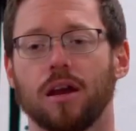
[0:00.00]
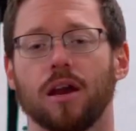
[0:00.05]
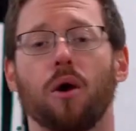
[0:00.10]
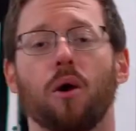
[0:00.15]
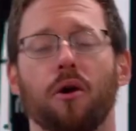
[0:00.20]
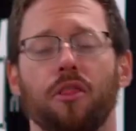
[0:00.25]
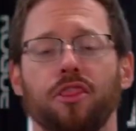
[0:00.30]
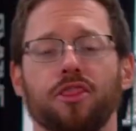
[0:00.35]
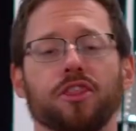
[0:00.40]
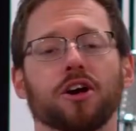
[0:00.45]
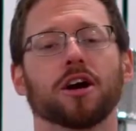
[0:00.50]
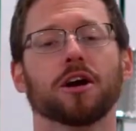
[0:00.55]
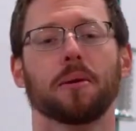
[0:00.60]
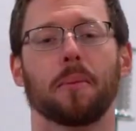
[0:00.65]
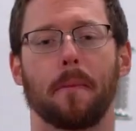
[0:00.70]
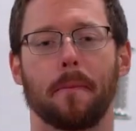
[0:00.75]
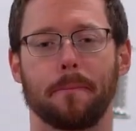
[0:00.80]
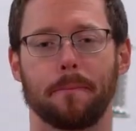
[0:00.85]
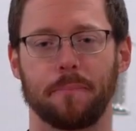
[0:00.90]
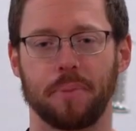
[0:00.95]
Now, our
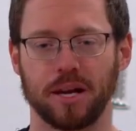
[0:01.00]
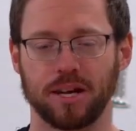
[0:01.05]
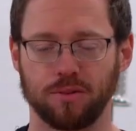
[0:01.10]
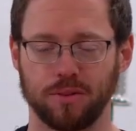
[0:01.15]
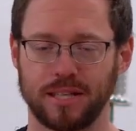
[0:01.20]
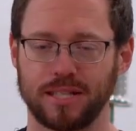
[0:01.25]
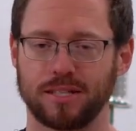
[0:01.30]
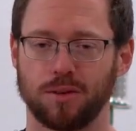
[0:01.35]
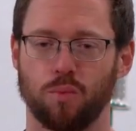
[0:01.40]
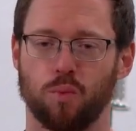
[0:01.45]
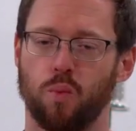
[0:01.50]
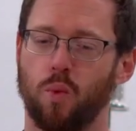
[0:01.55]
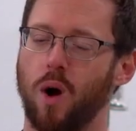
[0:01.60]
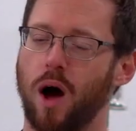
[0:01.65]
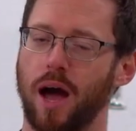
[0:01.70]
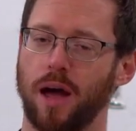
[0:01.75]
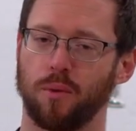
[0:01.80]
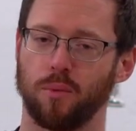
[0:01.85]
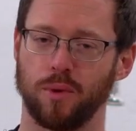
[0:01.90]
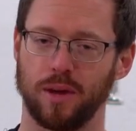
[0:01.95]
third big reason
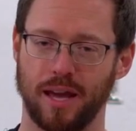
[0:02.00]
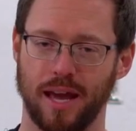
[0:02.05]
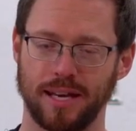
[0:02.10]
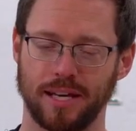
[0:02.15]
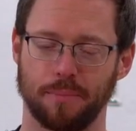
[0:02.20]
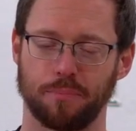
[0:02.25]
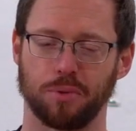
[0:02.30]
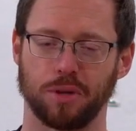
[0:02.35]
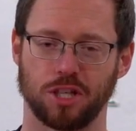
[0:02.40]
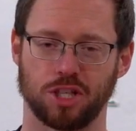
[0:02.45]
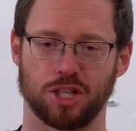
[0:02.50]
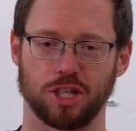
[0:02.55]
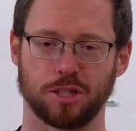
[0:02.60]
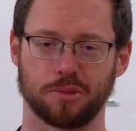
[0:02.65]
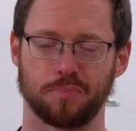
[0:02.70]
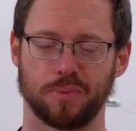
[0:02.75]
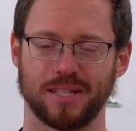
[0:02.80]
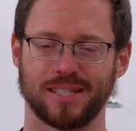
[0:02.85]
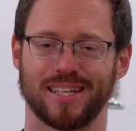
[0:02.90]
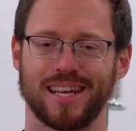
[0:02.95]
why we end up with shin
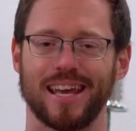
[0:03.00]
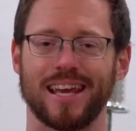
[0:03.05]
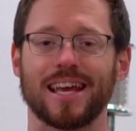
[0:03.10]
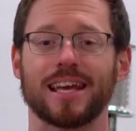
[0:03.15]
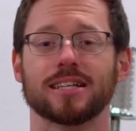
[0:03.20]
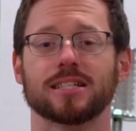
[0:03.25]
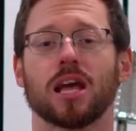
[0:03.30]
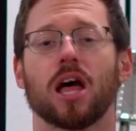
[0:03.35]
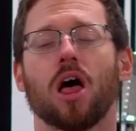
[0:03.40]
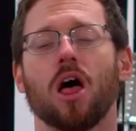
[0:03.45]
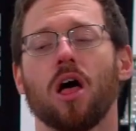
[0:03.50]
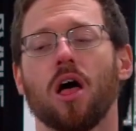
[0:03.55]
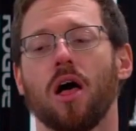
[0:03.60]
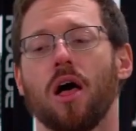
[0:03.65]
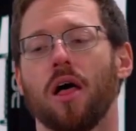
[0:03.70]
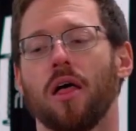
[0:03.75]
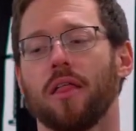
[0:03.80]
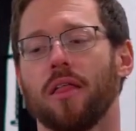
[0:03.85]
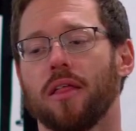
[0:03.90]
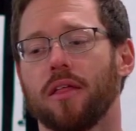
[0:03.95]
splints is
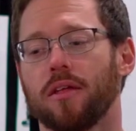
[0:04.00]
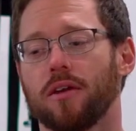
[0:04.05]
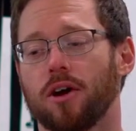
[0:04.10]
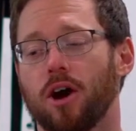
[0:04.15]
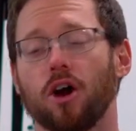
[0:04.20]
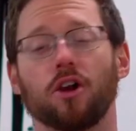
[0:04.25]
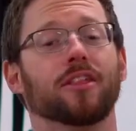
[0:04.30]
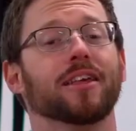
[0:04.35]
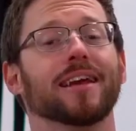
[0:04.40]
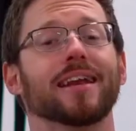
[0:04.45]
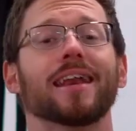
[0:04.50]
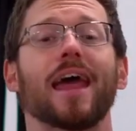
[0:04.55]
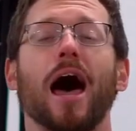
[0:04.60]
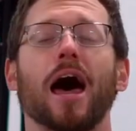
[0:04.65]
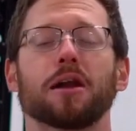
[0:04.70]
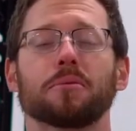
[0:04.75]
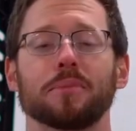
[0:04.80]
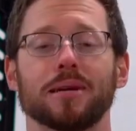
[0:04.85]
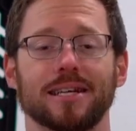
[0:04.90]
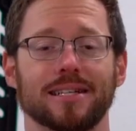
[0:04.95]
the
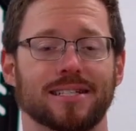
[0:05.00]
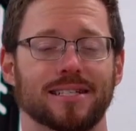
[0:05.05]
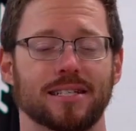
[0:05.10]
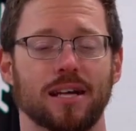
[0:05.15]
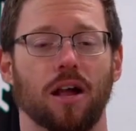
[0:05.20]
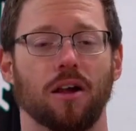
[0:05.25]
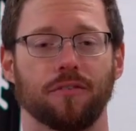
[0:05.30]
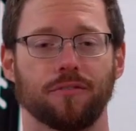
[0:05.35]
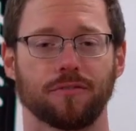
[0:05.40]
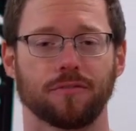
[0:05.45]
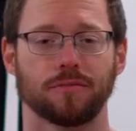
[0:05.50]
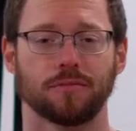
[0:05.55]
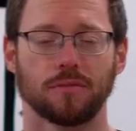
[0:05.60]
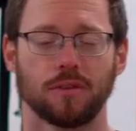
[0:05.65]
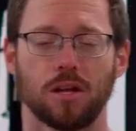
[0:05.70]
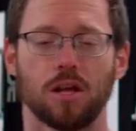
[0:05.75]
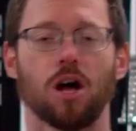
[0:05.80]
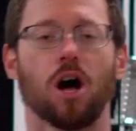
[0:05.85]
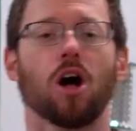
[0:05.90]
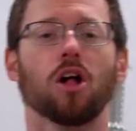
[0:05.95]
anatomy itself.
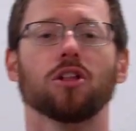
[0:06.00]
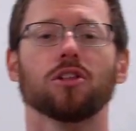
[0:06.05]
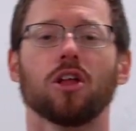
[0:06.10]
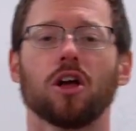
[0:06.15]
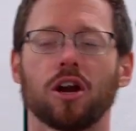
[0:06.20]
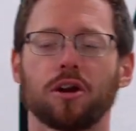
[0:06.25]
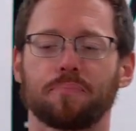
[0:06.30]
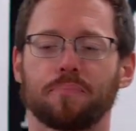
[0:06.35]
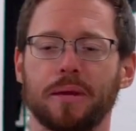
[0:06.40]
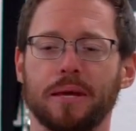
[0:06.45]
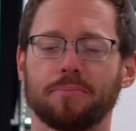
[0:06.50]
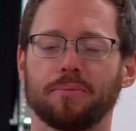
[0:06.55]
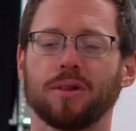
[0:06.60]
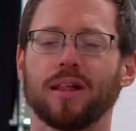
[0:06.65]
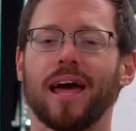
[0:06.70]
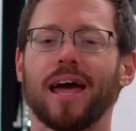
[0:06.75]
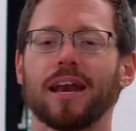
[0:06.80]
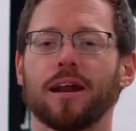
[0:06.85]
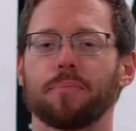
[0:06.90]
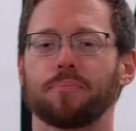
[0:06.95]
A lot of
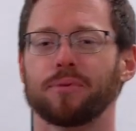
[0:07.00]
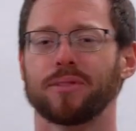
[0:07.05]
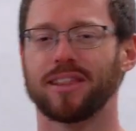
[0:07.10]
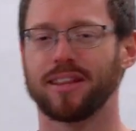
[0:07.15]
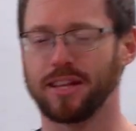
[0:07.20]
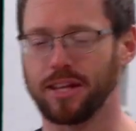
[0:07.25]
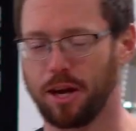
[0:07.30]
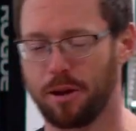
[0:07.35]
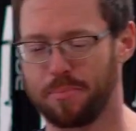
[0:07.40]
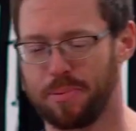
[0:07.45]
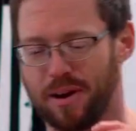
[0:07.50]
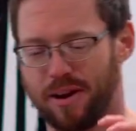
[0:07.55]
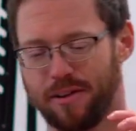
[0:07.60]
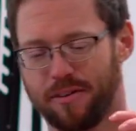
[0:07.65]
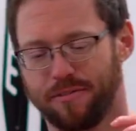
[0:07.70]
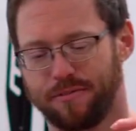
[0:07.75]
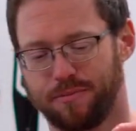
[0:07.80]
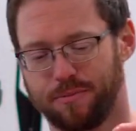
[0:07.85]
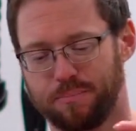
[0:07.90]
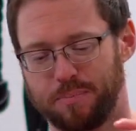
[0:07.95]
people end up with a little bit
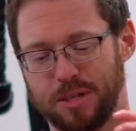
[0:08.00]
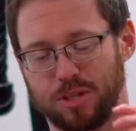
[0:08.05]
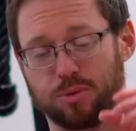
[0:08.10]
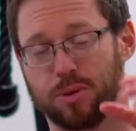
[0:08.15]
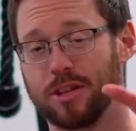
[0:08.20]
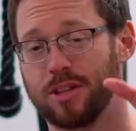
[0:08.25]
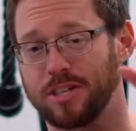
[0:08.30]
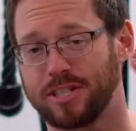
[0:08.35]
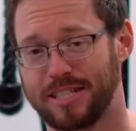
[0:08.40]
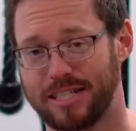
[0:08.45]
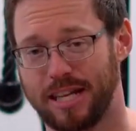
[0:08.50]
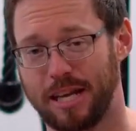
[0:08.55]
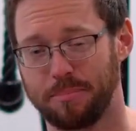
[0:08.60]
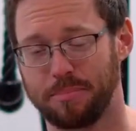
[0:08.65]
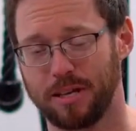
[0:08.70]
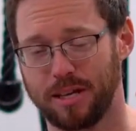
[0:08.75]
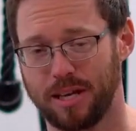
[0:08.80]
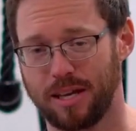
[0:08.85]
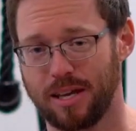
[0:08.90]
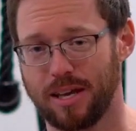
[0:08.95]
of between their
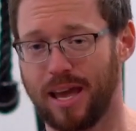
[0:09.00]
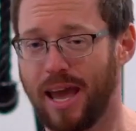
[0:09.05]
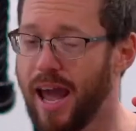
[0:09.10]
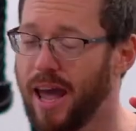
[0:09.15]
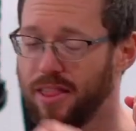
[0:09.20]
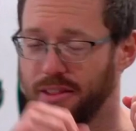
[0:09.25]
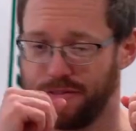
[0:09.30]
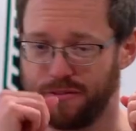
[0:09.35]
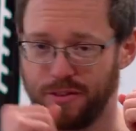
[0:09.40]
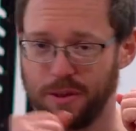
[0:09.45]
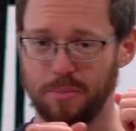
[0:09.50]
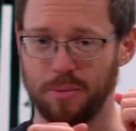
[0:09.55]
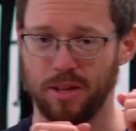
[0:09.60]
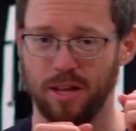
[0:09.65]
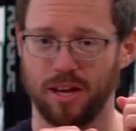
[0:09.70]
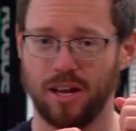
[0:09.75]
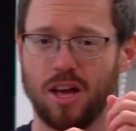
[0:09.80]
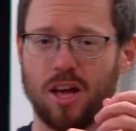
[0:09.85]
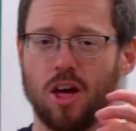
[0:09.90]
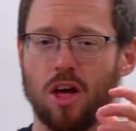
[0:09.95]
tibia and the
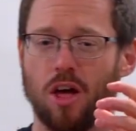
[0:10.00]
fibula.